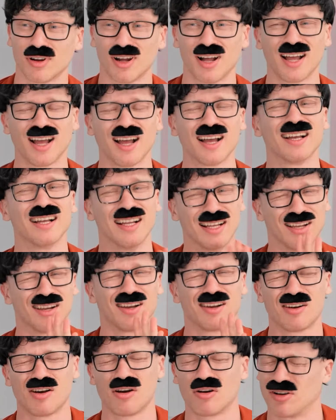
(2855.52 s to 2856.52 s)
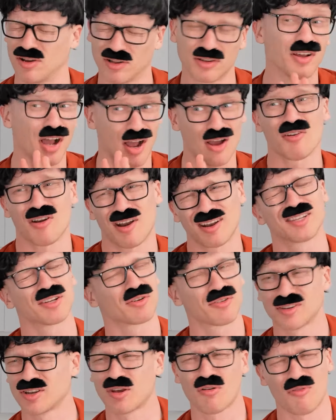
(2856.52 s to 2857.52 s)
Don't worry about it.
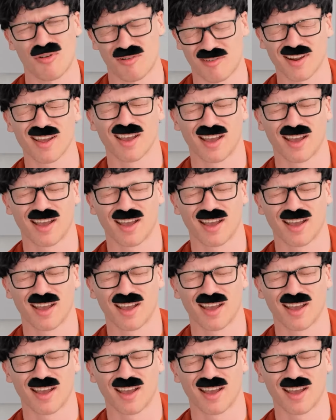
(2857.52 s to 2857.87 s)
I should be more